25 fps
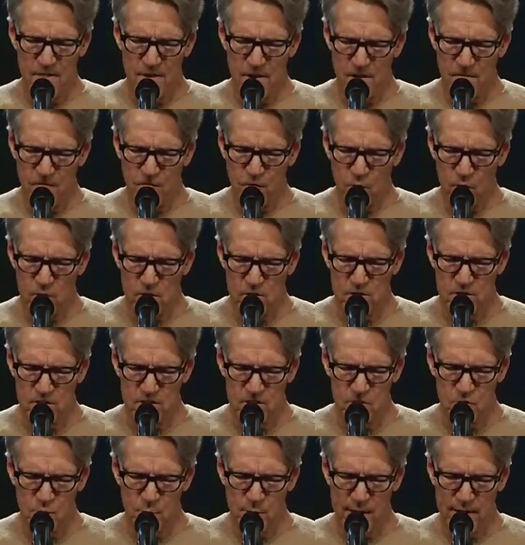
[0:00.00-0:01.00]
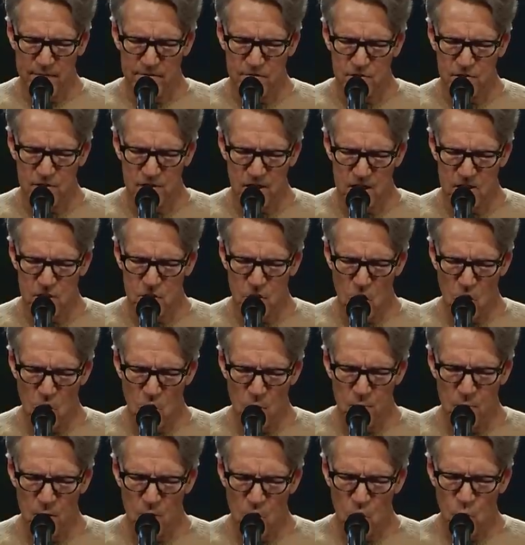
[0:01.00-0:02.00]
Therefore, since we have such
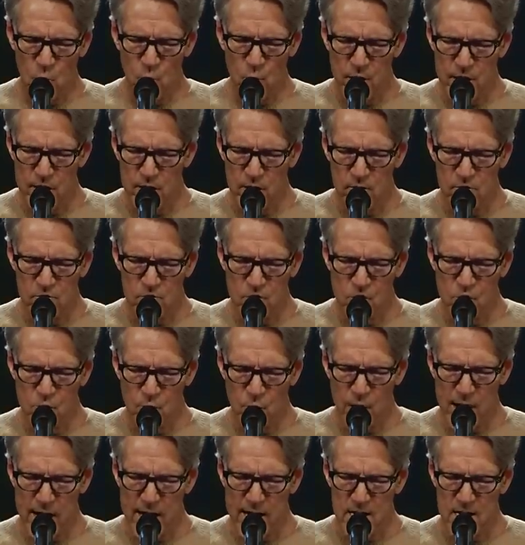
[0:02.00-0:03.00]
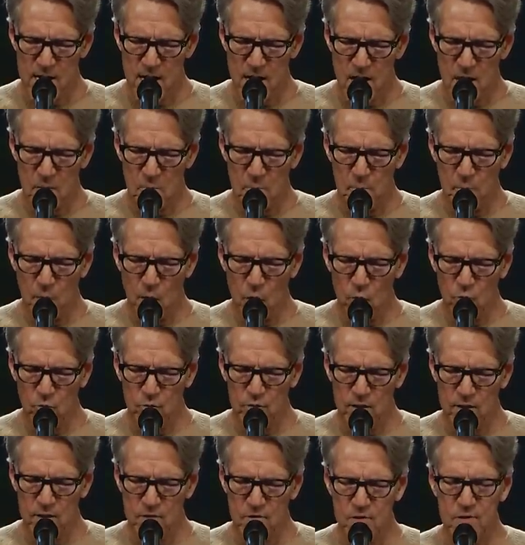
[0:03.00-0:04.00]
hope, we use great
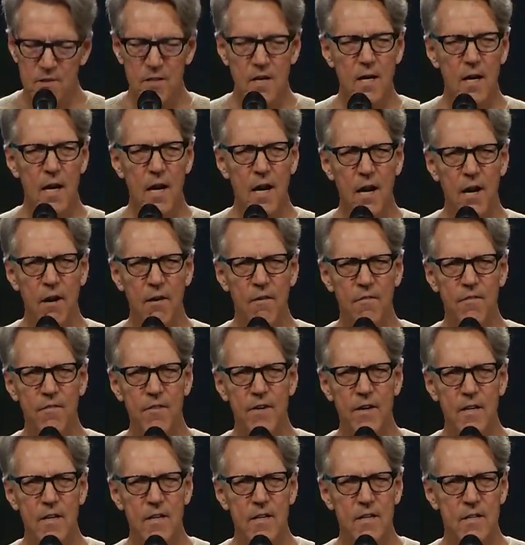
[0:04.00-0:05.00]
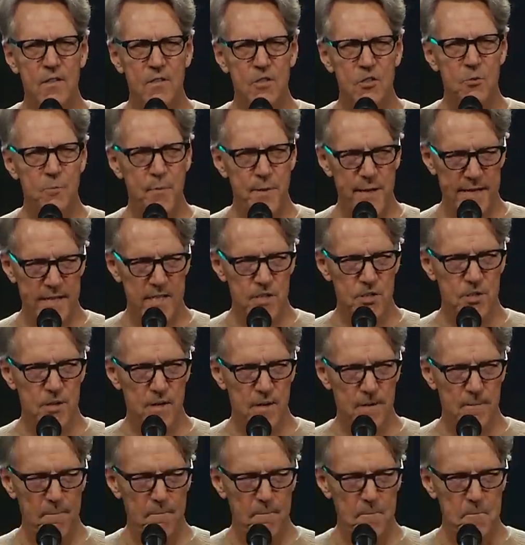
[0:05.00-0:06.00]
boldness of
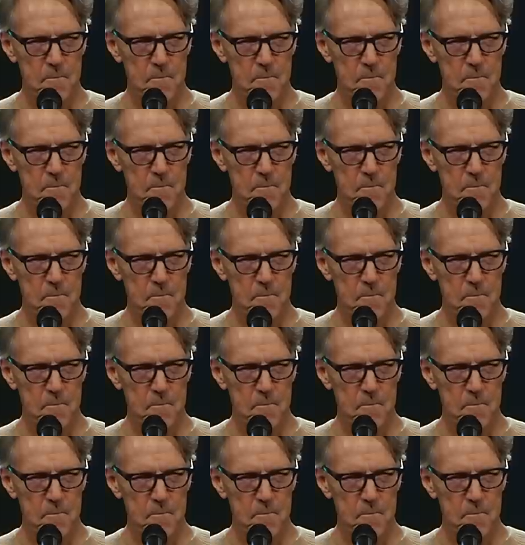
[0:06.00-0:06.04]
speech.